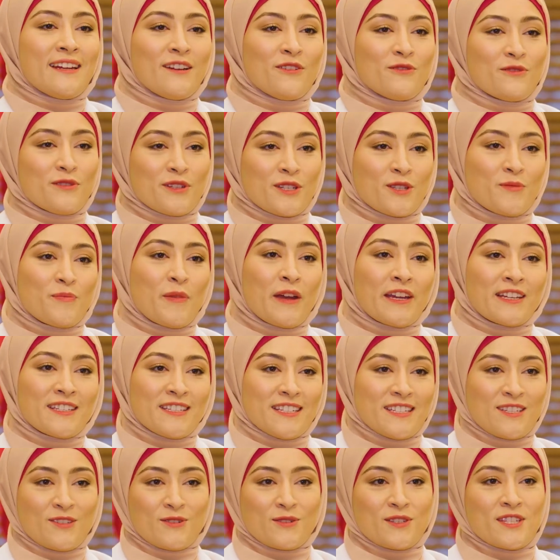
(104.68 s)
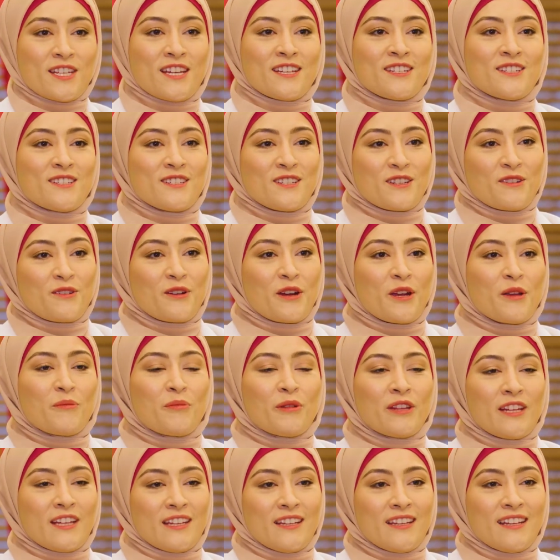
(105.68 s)
and respect it to a certain degree,
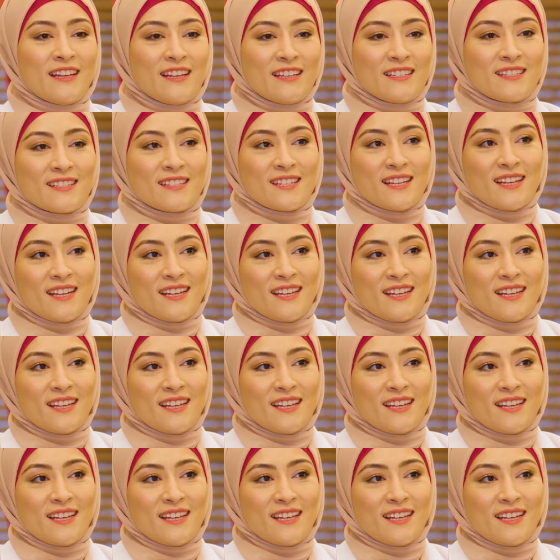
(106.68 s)
but then there's